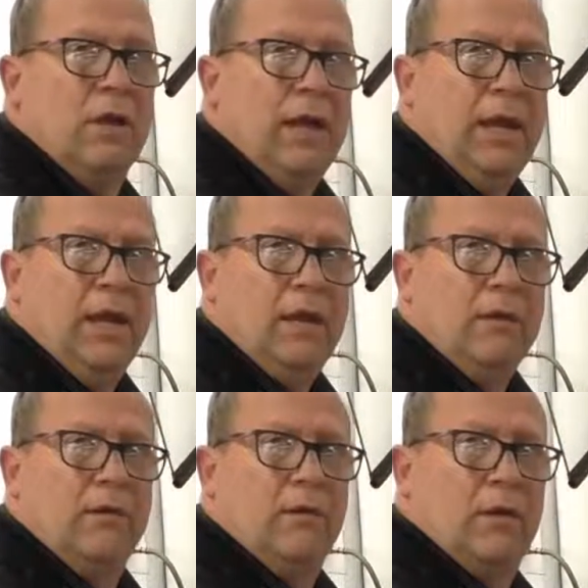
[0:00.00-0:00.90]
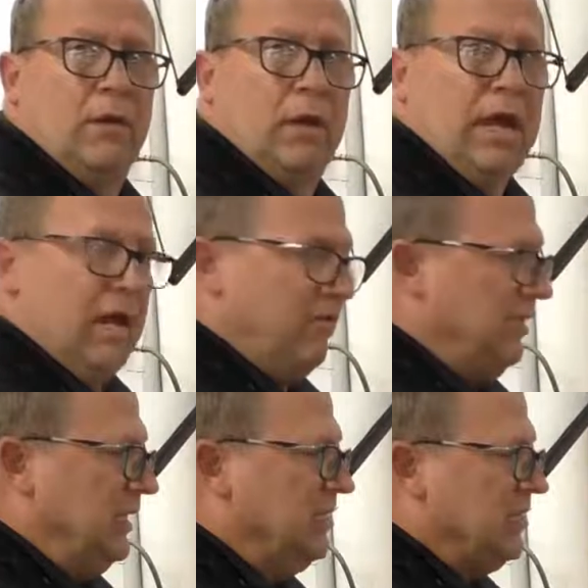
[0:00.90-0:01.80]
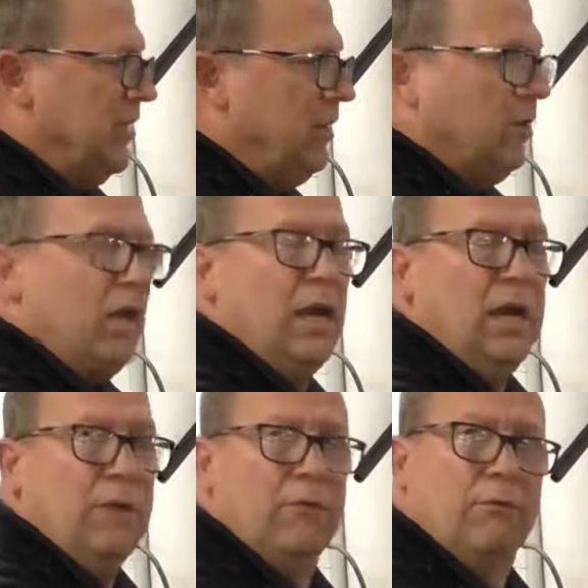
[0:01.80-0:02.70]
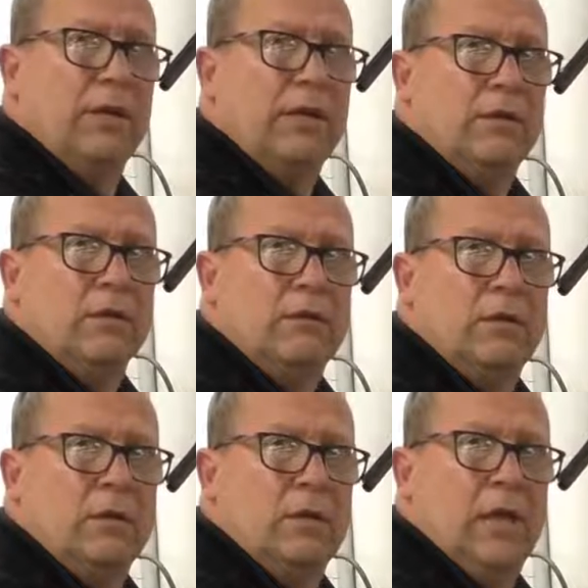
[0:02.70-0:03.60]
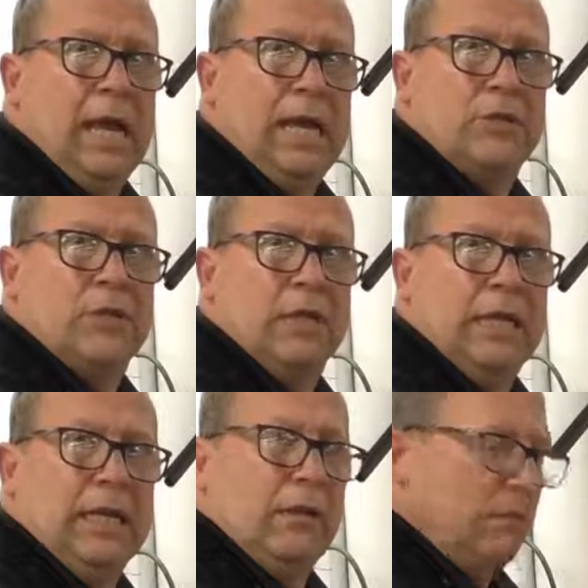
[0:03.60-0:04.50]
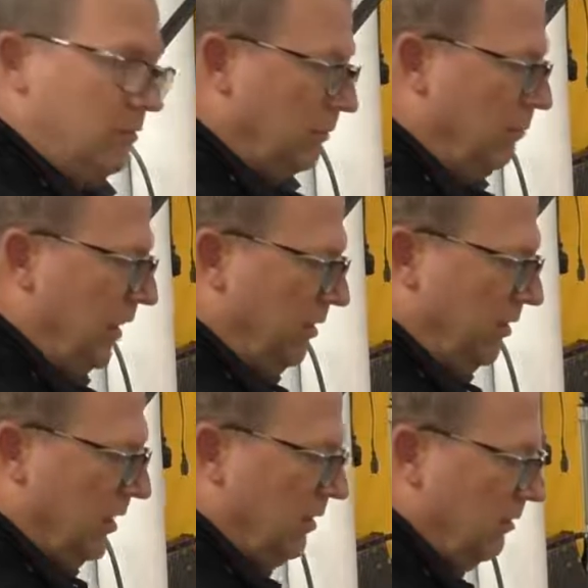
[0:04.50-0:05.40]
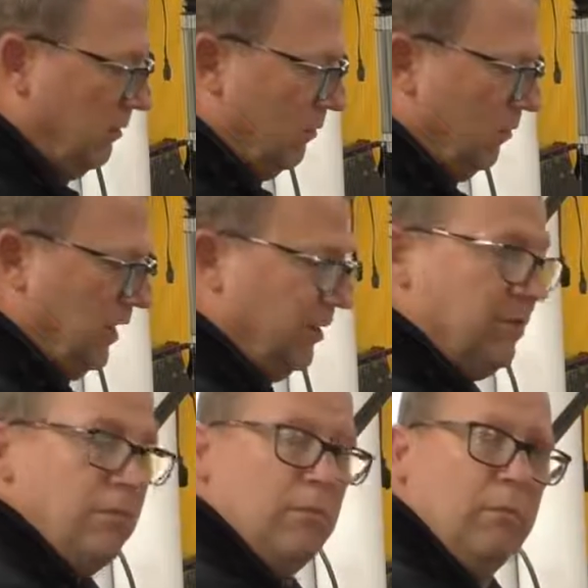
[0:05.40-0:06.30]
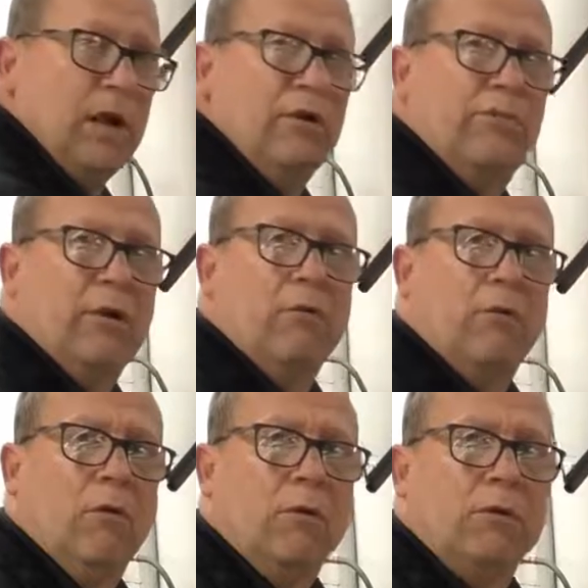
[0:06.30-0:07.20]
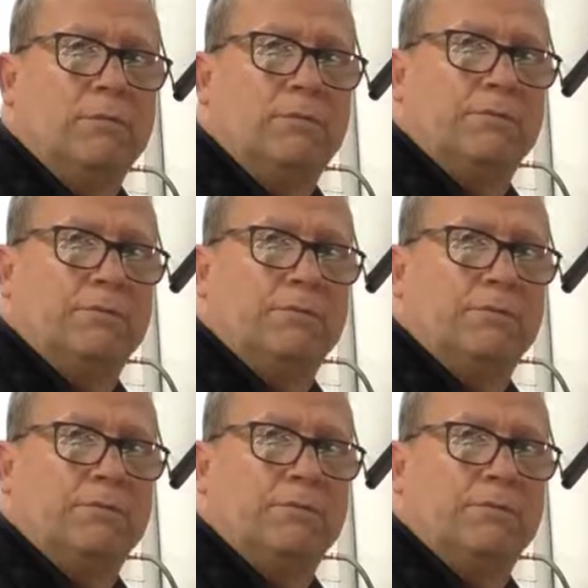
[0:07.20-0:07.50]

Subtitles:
and have the center line of the reel actually parallel with my front roller.